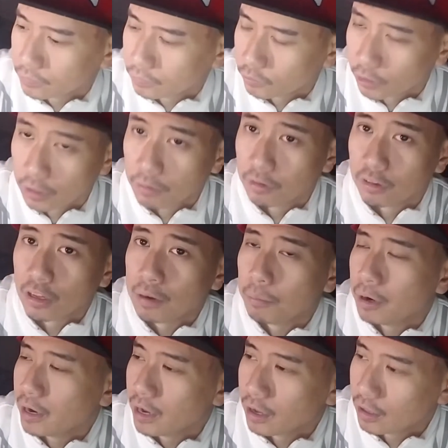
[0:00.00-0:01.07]
Inside
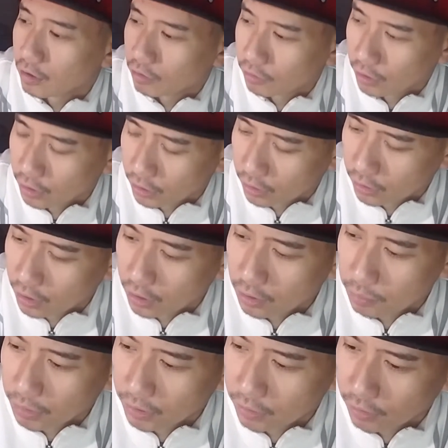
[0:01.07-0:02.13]
my head, I was like telling
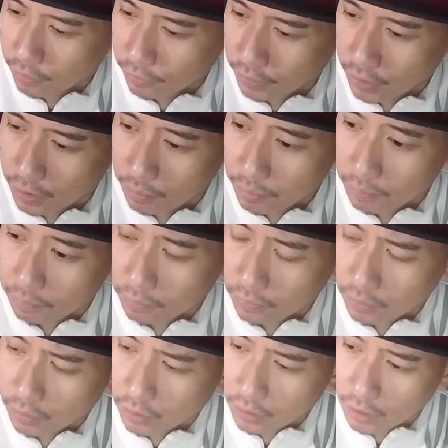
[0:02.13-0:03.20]
myself, get
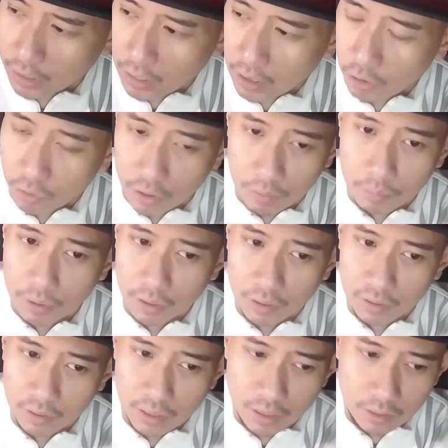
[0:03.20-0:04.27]
out of here, but
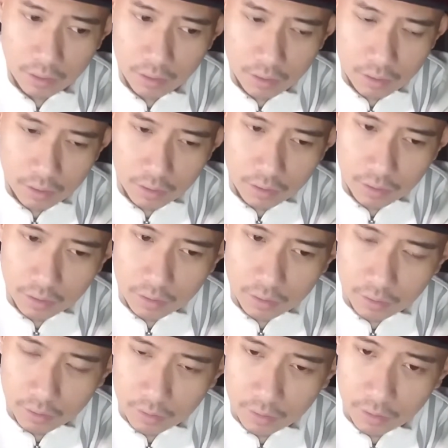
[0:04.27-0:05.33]
and then
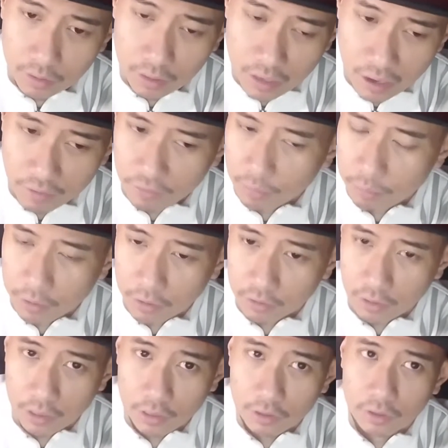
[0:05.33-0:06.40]
the other half of me is
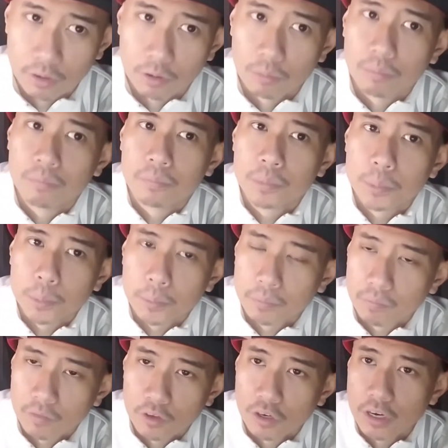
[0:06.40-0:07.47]
like, nope,
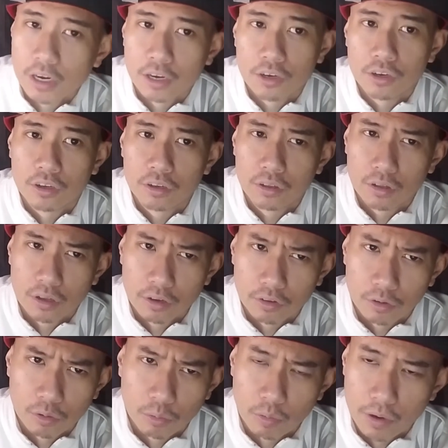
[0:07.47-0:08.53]
you're here. There's
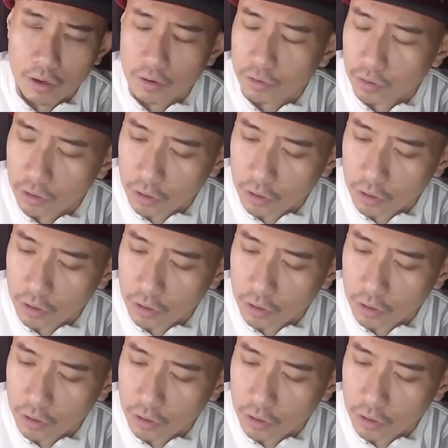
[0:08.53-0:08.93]
no way.